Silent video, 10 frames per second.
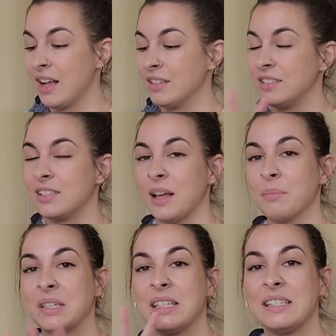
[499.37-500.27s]

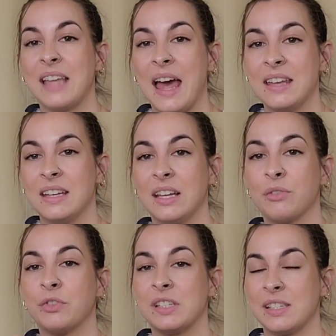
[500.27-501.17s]
something is ending
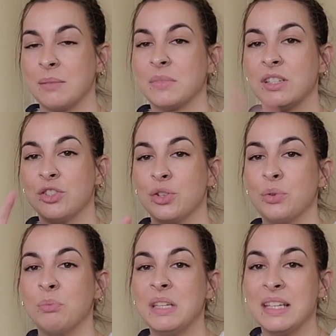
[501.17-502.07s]
for something
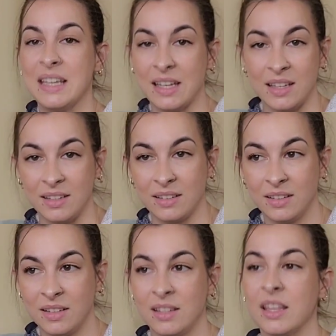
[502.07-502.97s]
to begin.
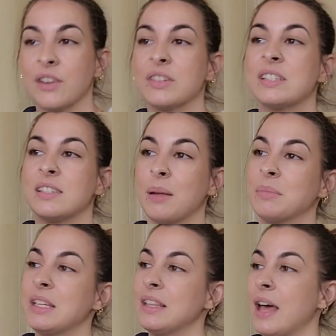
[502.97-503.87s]
There is
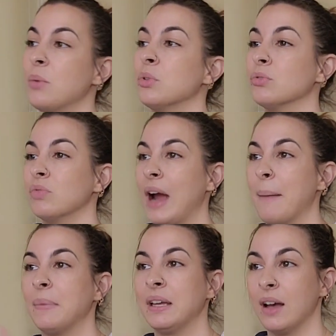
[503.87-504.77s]
something that we're
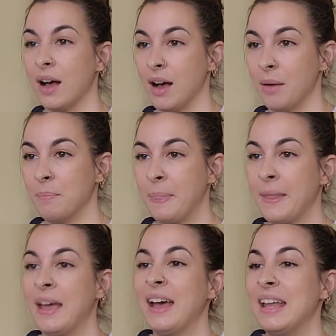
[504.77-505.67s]
wrapping up.
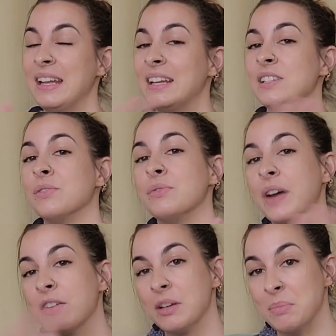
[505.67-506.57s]
And it is a
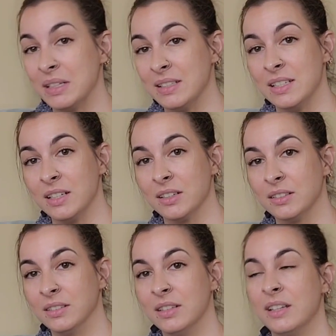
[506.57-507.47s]
very big
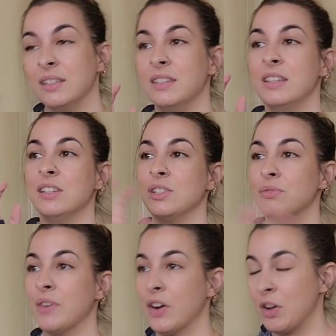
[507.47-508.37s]
deal. It is a
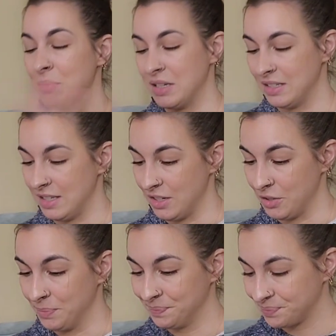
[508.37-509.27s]
very big deal.